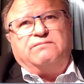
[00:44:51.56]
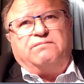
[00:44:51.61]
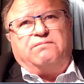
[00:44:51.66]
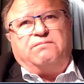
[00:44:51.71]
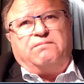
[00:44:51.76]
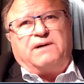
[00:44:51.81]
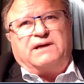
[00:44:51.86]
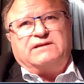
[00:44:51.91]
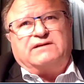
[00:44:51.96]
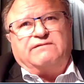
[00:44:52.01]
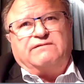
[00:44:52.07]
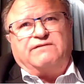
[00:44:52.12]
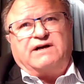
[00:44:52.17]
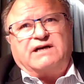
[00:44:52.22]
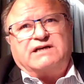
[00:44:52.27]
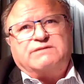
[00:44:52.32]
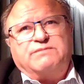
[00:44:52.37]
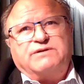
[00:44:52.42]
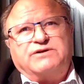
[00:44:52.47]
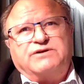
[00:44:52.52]
but the
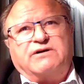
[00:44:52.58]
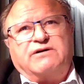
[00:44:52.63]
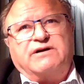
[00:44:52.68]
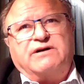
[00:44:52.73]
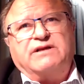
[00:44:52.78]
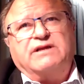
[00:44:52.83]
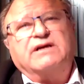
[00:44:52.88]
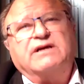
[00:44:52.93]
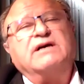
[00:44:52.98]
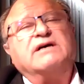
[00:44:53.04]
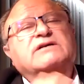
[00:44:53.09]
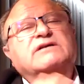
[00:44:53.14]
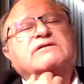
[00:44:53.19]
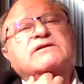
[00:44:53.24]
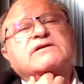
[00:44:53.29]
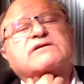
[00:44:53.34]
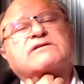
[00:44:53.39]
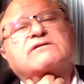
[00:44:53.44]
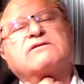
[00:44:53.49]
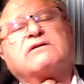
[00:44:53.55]
vast majority of the
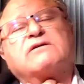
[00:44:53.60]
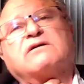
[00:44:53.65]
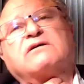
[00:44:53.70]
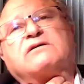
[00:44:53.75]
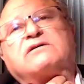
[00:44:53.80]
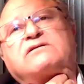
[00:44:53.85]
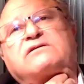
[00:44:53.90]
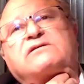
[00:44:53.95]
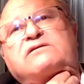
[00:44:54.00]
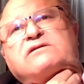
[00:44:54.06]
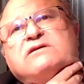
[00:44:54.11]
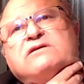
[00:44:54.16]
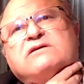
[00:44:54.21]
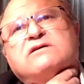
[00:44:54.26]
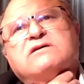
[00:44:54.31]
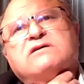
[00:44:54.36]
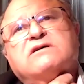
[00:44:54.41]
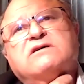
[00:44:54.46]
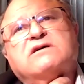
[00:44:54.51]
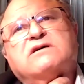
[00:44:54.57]
country is not.
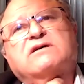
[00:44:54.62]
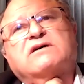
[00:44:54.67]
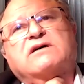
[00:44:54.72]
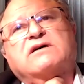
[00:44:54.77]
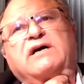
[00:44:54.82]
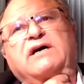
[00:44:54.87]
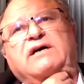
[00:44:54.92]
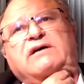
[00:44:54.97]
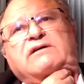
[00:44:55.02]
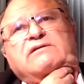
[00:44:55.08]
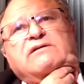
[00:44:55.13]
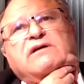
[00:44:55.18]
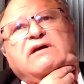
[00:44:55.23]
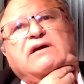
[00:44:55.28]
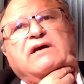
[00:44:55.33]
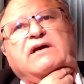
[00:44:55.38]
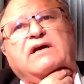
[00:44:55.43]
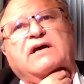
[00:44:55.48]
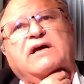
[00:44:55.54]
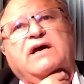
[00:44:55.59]

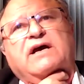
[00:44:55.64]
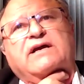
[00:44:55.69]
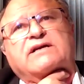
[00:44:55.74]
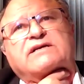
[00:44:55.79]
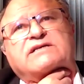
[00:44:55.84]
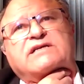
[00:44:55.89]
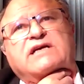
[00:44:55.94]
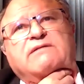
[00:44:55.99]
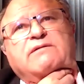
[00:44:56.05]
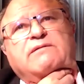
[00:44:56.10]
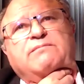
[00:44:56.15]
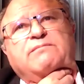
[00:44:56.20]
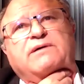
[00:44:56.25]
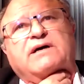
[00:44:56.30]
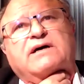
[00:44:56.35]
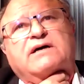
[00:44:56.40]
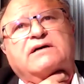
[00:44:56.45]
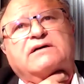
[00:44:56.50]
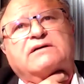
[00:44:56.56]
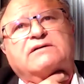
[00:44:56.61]
Addis
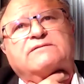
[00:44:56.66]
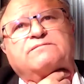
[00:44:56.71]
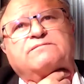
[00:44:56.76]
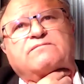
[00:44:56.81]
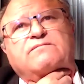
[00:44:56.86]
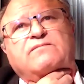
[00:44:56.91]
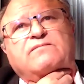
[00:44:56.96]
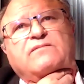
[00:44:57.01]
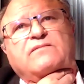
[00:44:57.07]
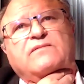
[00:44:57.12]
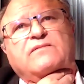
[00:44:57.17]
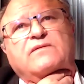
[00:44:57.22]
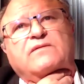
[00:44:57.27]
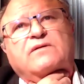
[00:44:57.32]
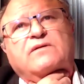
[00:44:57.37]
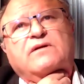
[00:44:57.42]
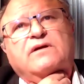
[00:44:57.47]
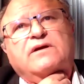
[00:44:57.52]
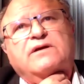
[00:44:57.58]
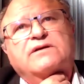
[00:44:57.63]
Ababa
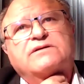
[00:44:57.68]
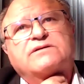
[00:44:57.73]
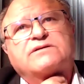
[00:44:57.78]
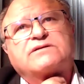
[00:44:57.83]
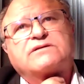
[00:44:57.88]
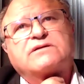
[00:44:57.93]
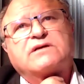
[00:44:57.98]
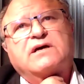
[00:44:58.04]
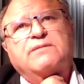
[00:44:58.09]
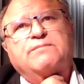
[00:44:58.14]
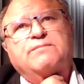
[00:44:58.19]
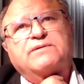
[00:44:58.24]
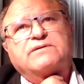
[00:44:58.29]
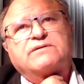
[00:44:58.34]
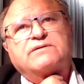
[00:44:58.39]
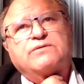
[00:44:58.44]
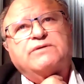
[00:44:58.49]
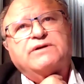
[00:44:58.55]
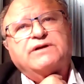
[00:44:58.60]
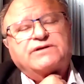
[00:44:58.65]
is up
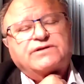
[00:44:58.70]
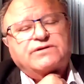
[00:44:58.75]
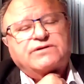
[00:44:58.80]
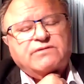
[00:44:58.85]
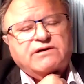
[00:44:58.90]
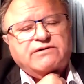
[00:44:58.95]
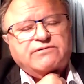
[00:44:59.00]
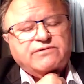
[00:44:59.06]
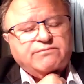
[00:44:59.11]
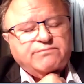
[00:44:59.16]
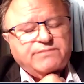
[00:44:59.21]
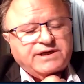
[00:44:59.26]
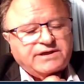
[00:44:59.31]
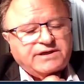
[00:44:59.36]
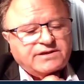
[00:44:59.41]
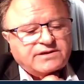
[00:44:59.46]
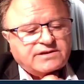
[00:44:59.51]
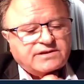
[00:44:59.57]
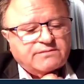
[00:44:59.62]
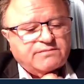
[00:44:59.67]
at 2,200
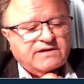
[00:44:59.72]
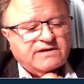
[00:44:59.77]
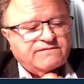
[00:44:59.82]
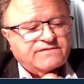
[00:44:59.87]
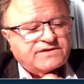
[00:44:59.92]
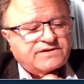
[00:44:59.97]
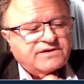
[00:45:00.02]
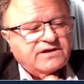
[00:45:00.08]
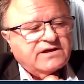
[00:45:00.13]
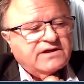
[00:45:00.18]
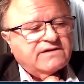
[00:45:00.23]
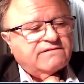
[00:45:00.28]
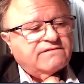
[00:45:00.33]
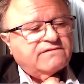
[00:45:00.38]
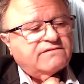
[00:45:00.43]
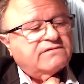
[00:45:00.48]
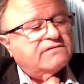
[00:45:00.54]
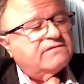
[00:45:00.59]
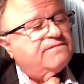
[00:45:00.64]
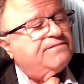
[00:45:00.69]
meters above sea
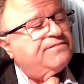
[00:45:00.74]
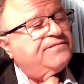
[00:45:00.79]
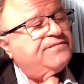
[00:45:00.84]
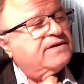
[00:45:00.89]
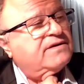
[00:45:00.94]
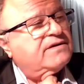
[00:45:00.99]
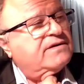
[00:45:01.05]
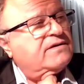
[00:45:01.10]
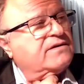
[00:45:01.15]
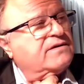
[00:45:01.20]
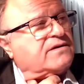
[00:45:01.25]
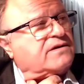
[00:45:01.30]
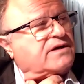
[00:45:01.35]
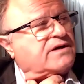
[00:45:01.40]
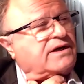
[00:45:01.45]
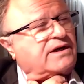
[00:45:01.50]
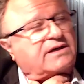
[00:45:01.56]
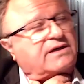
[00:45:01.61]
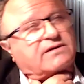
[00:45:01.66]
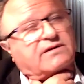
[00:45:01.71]
level,
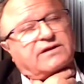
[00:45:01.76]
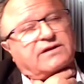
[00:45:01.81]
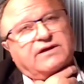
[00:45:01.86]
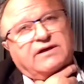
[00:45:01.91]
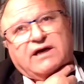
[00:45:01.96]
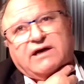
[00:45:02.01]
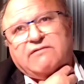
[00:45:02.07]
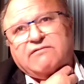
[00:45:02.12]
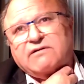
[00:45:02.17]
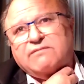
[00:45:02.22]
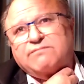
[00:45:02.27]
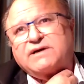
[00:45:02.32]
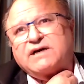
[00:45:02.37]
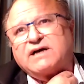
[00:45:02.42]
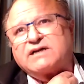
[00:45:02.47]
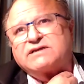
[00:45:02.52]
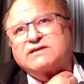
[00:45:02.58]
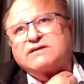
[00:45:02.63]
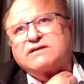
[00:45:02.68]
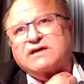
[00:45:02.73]
and the arid
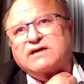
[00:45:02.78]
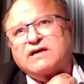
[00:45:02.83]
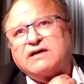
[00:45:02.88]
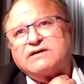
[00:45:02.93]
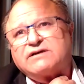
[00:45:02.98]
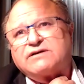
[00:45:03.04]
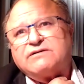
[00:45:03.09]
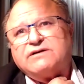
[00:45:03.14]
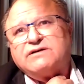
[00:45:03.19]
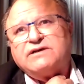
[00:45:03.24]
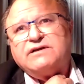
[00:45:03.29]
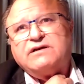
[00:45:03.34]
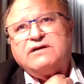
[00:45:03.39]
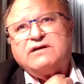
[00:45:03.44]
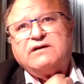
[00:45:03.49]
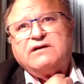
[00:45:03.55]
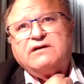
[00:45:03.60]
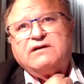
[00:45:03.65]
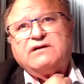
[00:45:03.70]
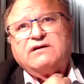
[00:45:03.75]
parts of the country
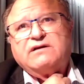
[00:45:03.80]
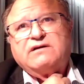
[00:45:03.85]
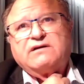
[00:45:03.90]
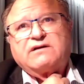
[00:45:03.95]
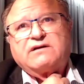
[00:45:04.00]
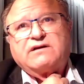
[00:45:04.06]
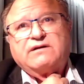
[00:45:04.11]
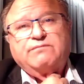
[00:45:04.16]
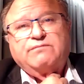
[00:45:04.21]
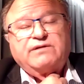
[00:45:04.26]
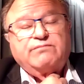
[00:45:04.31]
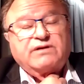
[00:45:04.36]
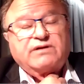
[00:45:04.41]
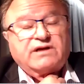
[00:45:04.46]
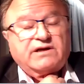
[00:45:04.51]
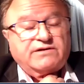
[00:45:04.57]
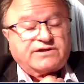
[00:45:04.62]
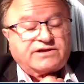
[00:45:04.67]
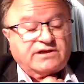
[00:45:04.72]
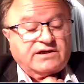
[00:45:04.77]
can be
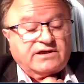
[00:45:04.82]
below sea